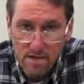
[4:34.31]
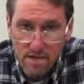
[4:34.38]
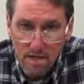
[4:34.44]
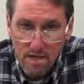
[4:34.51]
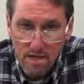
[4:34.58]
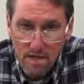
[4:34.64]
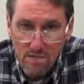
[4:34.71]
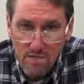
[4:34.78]

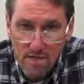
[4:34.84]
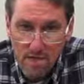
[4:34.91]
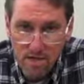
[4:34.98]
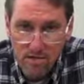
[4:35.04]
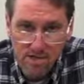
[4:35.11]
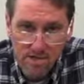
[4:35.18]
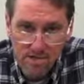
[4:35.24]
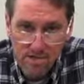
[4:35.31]
a
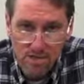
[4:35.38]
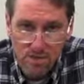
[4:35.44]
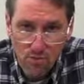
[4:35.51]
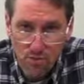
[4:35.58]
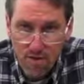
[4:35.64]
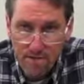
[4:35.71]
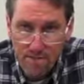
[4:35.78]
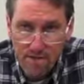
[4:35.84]
good distance
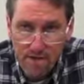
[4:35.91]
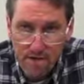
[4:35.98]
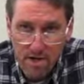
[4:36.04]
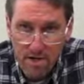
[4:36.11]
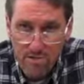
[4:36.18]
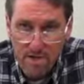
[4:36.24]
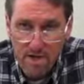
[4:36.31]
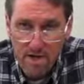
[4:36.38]
away from an
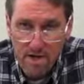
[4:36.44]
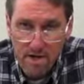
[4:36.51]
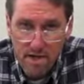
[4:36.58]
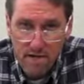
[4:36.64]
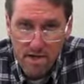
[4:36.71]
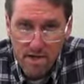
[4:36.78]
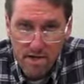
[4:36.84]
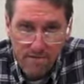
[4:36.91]
urban
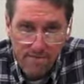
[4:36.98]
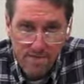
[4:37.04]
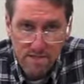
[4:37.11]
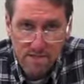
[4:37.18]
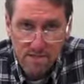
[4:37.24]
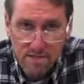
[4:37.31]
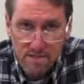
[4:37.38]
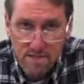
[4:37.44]
area, that
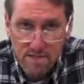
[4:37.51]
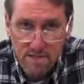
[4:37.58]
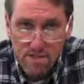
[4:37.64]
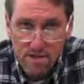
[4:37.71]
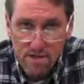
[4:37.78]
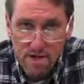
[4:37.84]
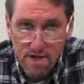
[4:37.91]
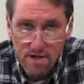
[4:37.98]
obviously makes
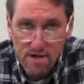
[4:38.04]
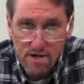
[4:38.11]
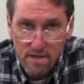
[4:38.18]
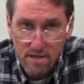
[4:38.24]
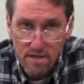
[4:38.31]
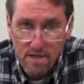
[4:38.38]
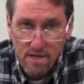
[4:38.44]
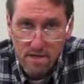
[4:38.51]
the
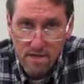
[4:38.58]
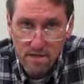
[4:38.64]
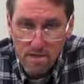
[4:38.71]
area